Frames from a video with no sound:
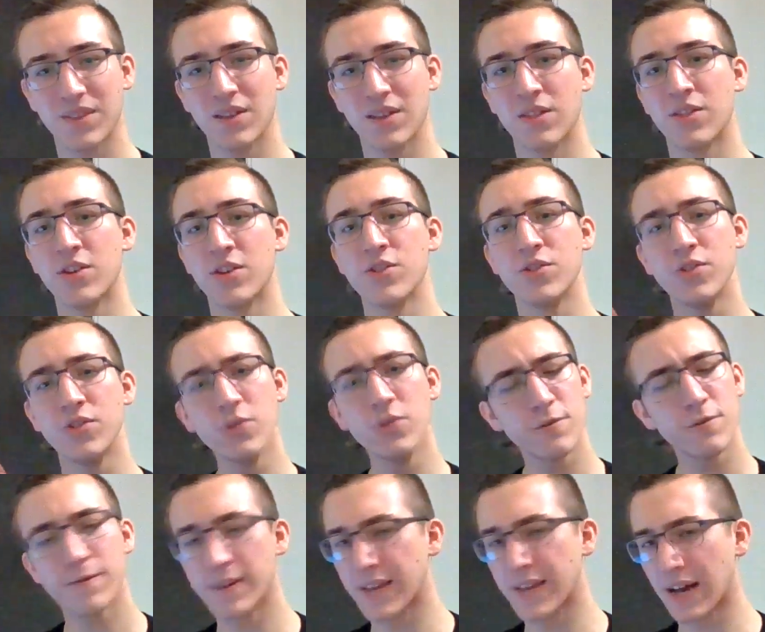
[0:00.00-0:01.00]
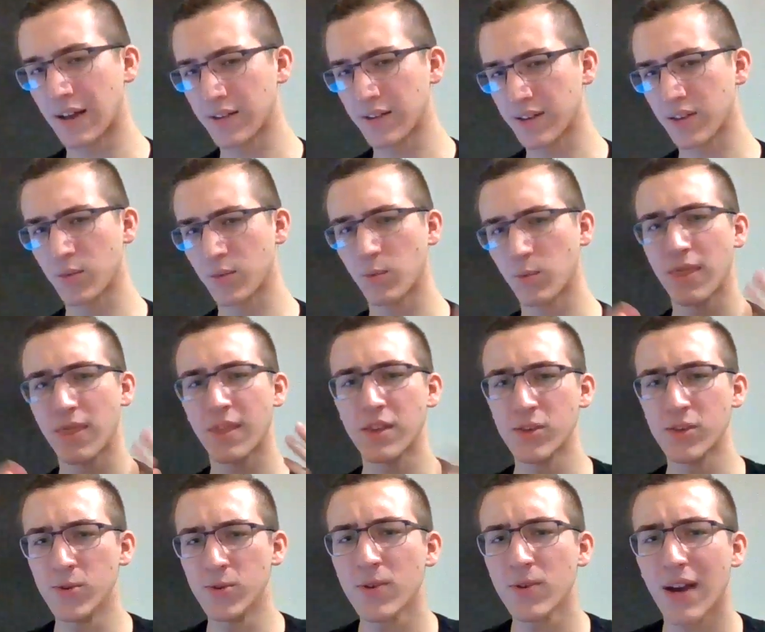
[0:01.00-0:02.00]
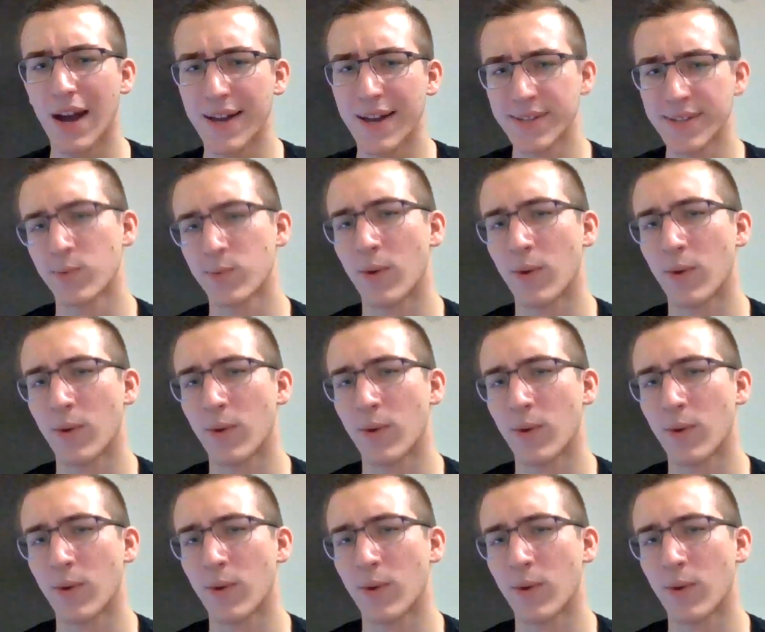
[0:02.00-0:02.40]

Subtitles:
the new finale, the one that you guys